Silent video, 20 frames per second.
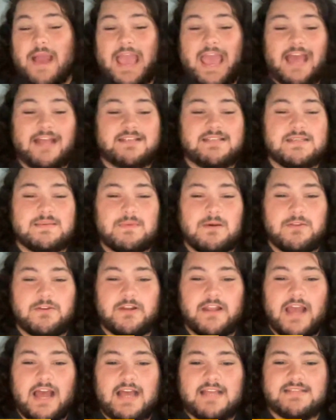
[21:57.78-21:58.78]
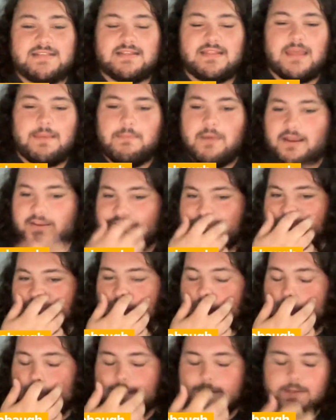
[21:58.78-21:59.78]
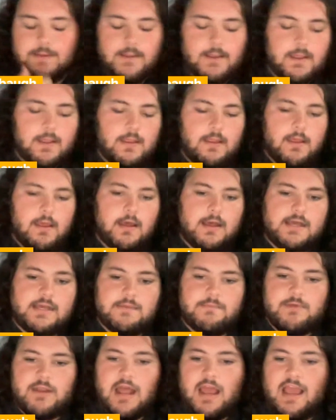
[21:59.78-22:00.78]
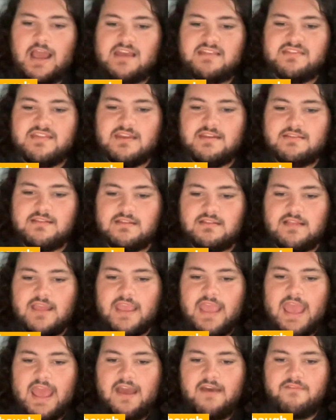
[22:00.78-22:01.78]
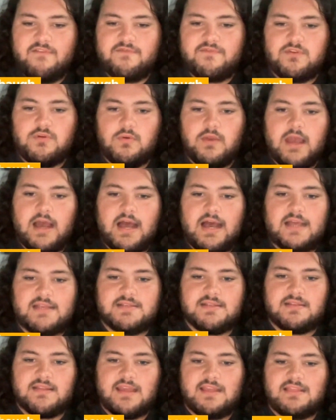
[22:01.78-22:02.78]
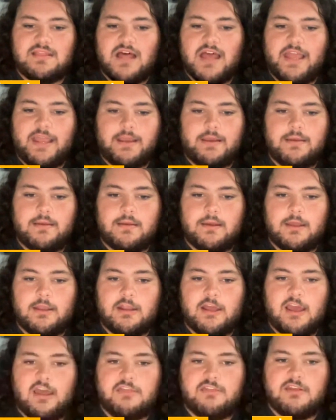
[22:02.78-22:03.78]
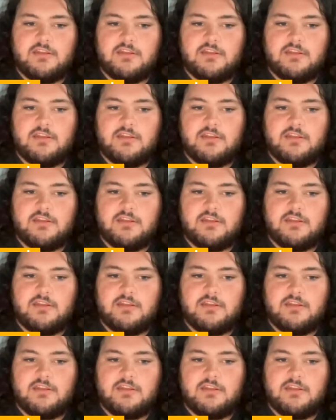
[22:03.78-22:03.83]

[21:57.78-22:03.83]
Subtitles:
add some other guys that they might find. But I think that they have a few guys that they like, and I